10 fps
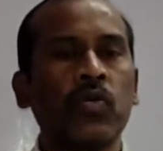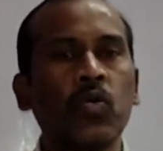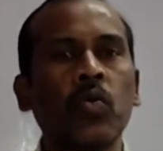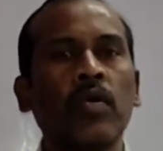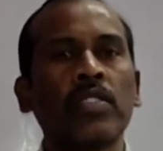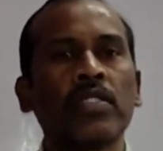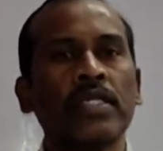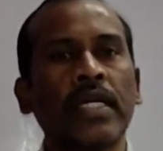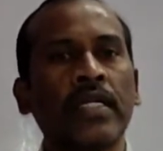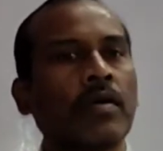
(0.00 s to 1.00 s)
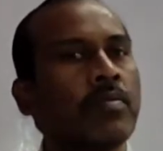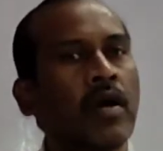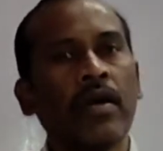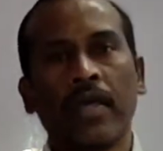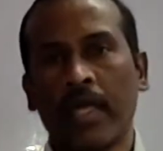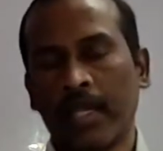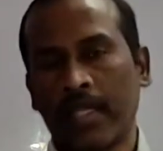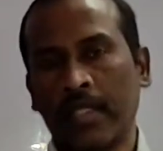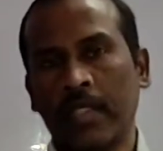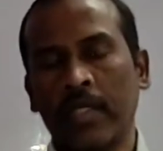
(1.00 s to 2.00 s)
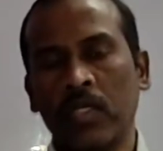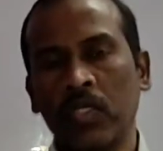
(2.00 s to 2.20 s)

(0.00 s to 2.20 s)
towards center of the earth